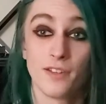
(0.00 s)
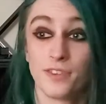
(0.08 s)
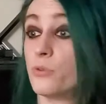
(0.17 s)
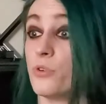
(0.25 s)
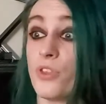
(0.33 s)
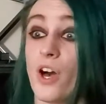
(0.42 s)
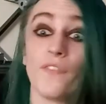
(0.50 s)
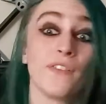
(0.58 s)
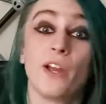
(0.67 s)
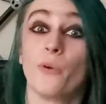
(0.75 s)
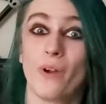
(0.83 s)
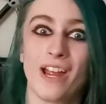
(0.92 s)
who thought
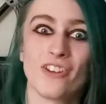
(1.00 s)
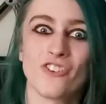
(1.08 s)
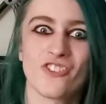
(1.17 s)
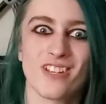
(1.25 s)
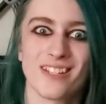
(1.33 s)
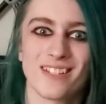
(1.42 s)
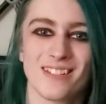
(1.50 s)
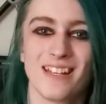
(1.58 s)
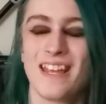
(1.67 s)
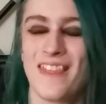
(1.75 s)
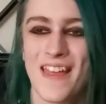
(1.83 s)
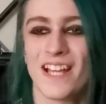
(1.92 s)
they ran shit?
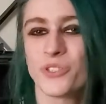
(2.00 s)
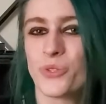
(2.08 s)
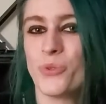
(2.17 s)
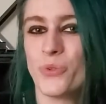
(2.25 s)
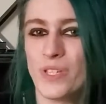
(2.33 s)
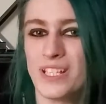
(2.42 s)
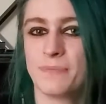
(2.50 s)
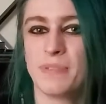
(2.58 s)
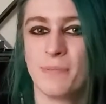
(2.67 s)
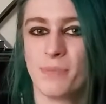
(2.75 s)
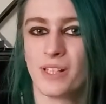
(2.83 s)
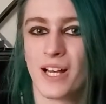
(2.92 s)
That's who these
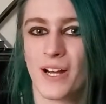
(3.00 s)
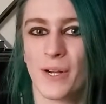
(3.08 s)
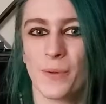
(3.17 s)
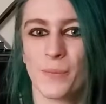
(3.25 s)
people are.